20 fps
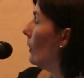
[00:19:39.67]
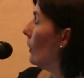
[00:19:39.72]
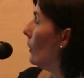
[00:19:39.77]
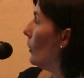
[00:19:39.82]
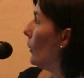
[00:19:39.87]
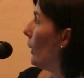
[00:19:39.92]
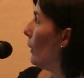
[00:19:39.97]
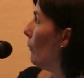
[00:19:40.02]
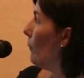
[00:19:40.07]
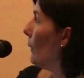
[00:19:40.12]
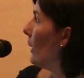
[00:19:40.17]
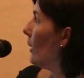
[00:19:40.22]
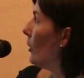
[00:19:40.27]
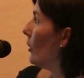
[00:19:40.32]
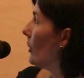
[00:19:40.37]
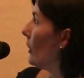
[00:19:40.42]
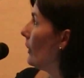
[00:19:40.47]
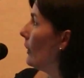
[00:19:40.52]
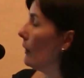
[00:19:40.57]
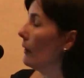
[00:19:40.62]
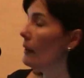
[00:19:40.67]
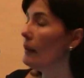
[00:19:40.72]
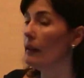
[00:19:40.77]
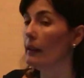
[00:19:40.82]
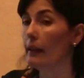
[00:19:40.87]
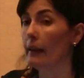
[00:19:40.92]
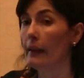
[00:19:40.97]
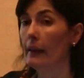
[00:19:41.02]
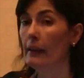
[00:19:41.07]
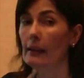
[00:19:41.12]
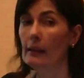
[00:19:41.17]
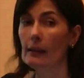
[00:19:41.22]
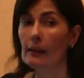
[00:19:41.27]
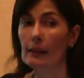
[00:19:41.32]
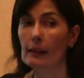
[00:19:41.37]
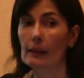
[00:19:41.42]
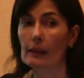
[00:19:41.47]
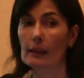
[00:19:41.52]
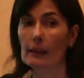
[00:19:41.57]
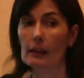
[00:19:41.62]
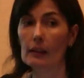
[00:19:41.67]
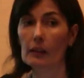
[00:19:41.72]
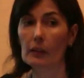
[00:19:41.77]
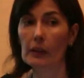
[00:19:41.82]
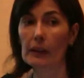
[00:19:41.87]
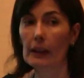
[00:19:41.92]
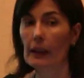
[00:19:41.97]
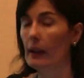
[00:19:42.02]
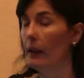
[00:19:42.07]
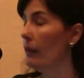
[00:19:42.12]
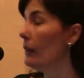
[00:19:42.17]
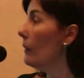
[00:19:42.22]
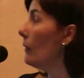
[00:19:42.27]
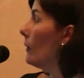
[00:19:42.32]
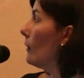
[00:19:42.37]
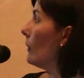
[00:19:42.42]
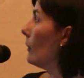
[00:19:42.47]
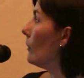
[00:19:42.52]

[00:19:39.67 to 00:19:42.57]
we can measure the lens, we can,